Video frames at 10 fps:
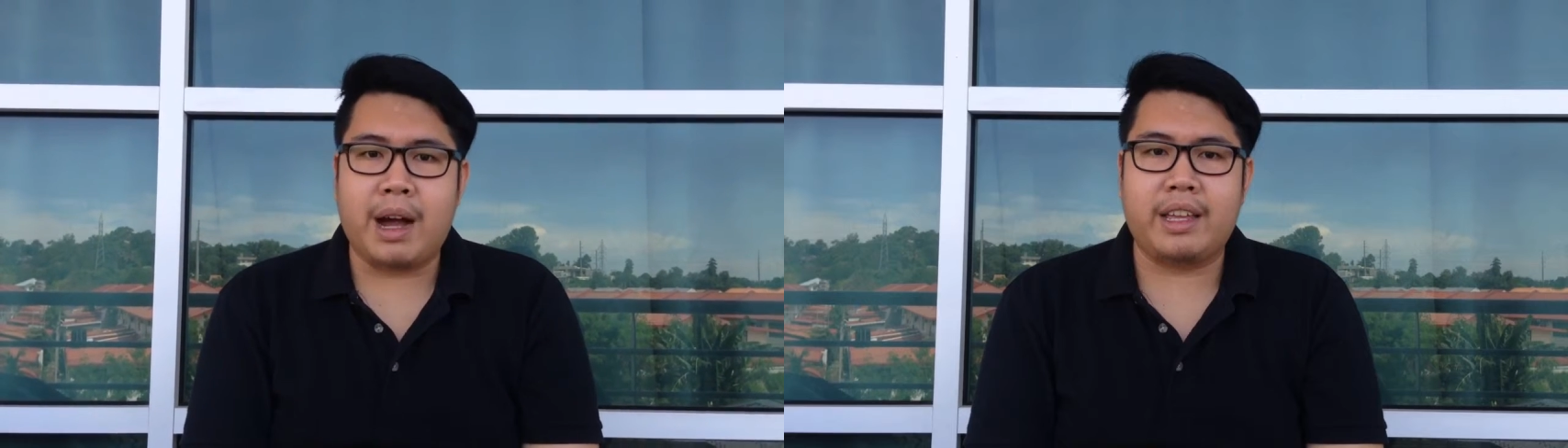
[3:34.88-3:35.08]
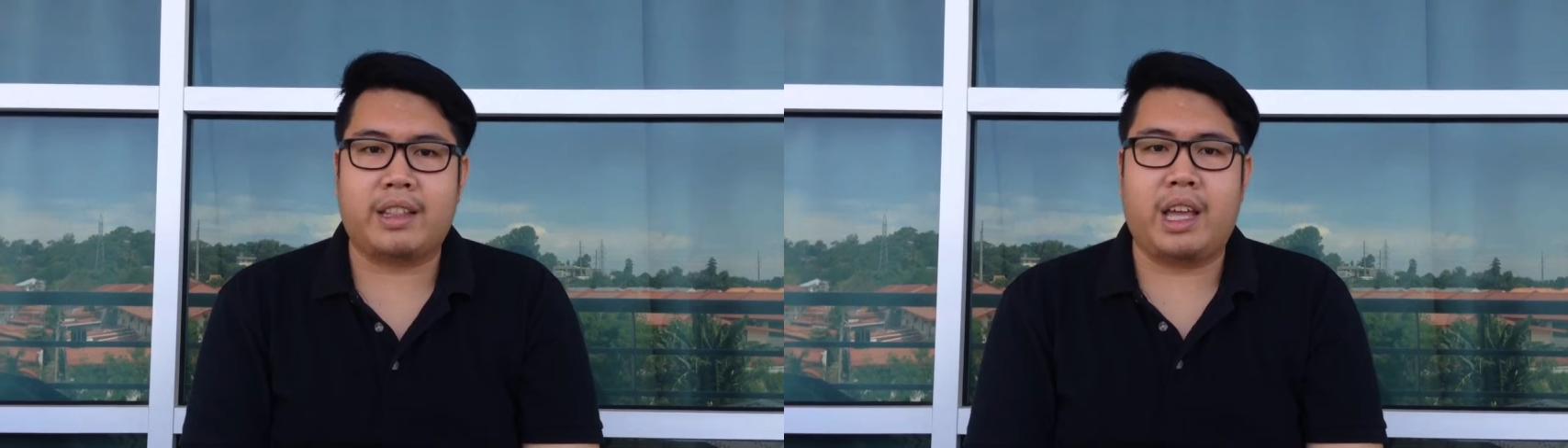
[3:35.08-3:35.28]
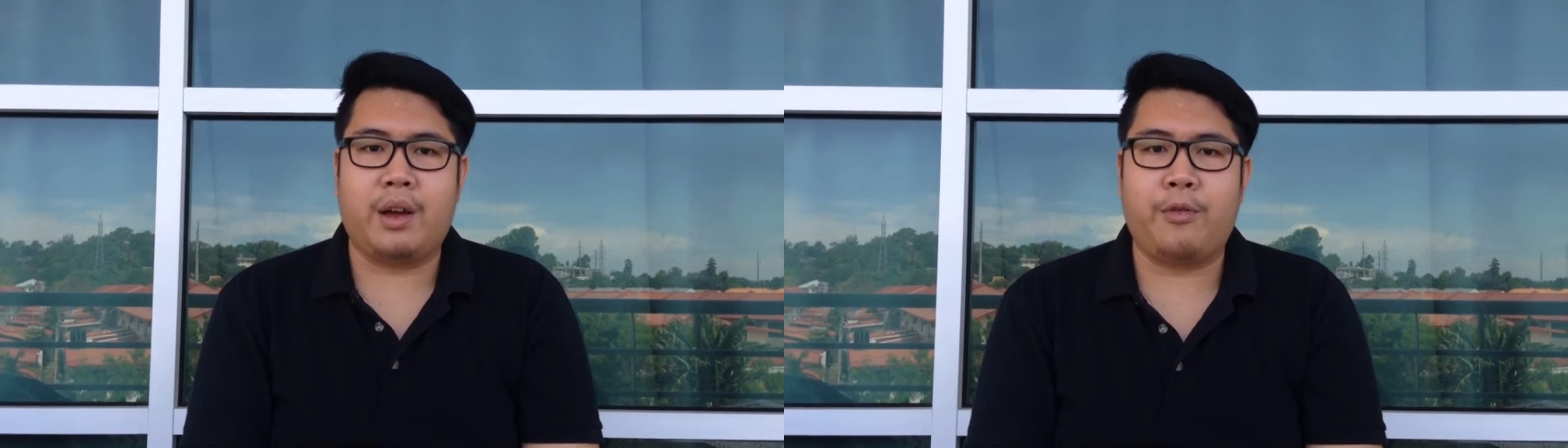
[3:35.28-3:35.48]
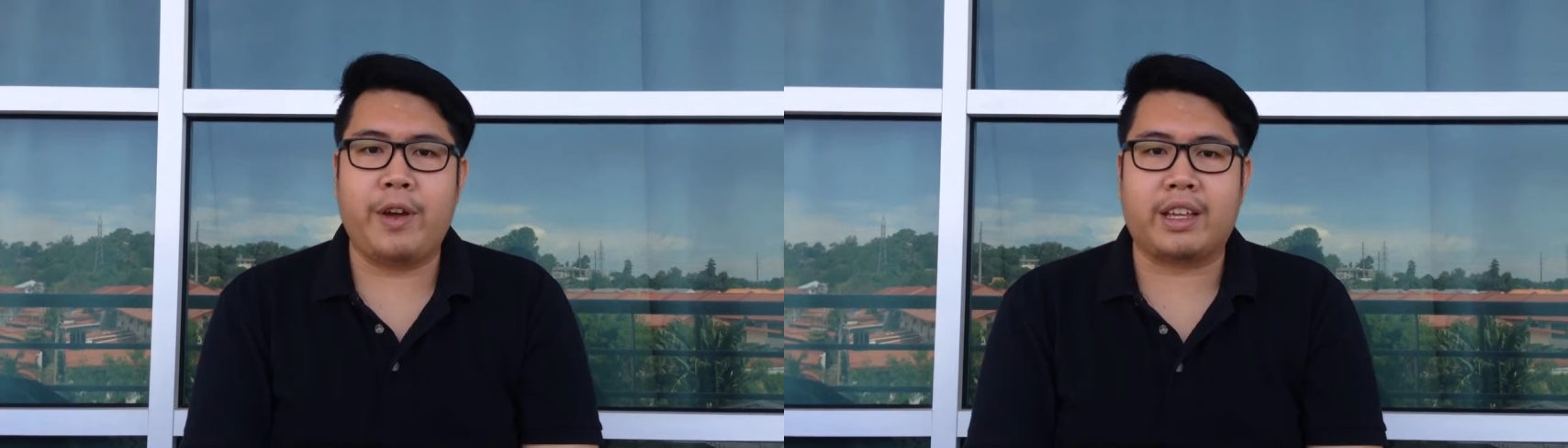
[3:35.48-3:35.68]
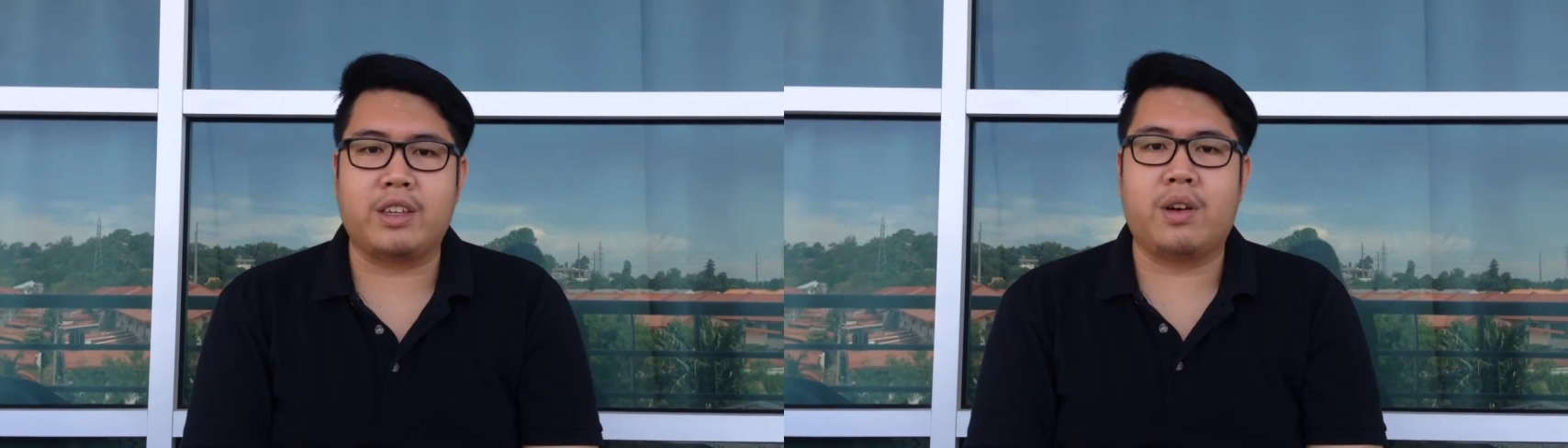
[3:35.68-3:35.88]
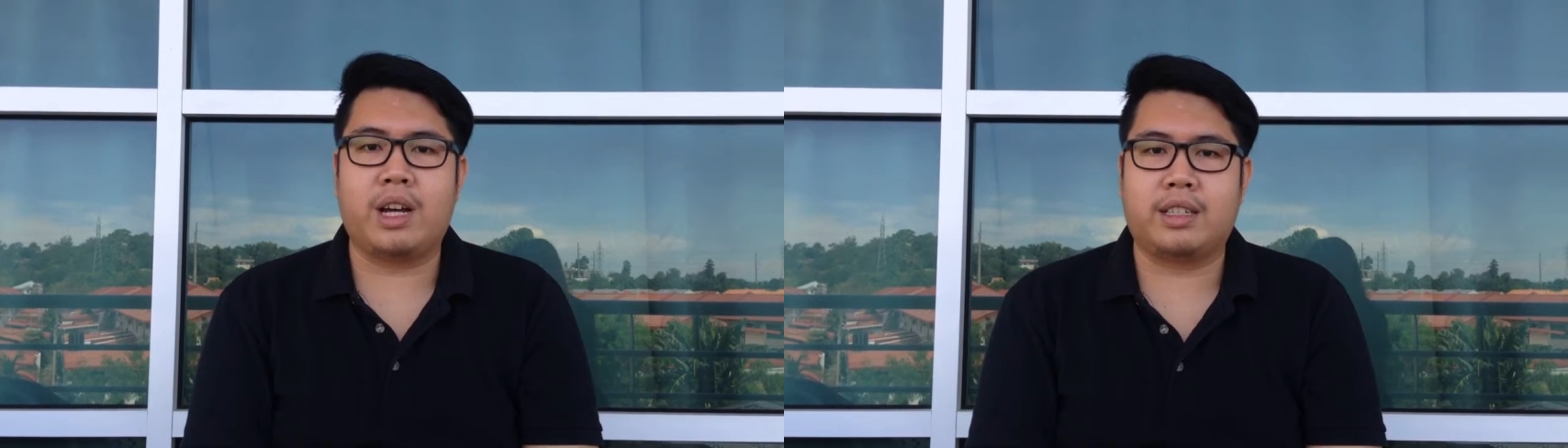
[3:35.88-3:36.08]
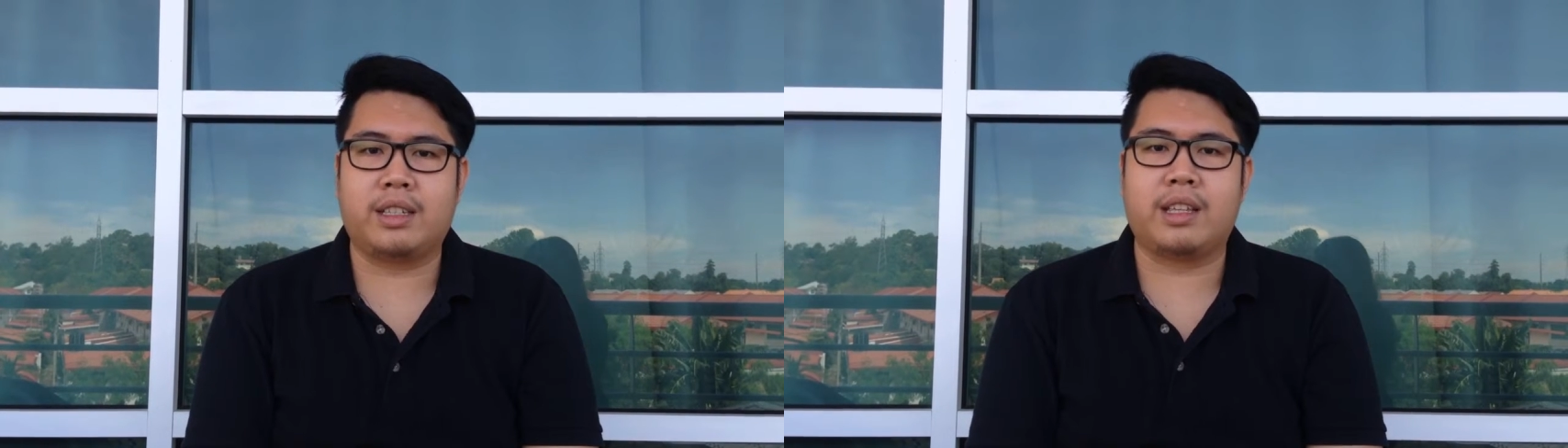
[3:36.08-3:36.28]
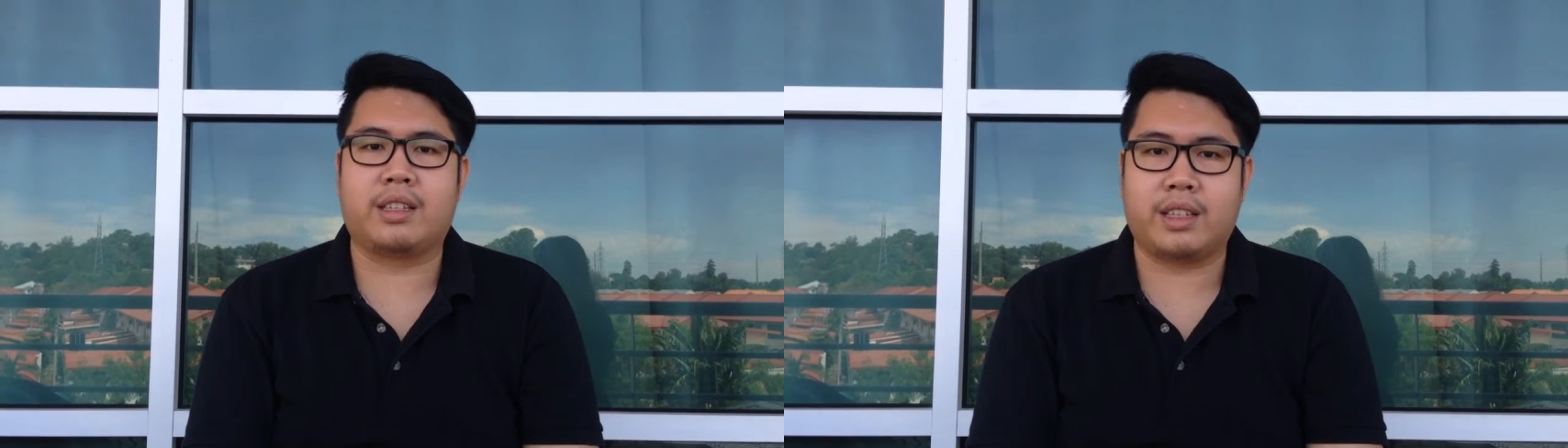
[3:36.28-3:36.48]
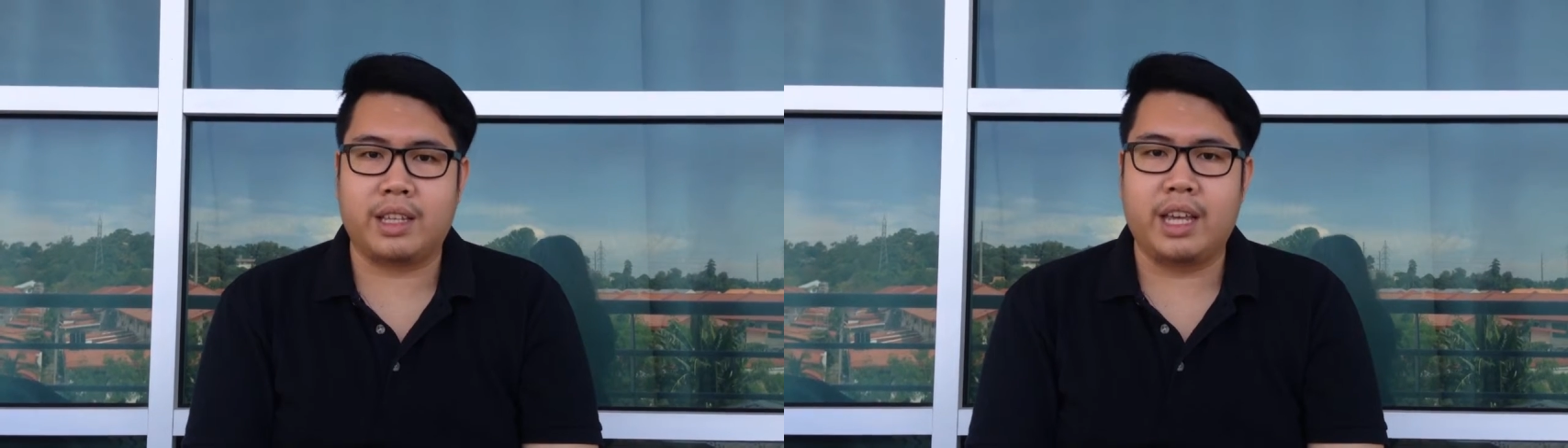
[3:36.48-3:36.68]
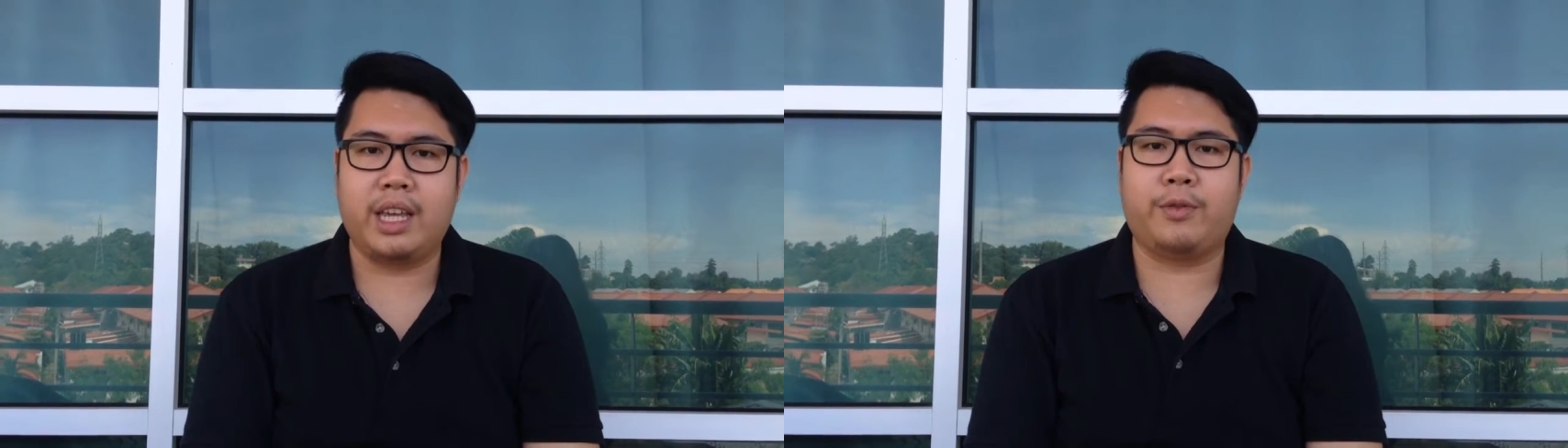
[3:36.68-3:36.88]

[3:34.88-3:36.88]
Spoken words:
might affect your assets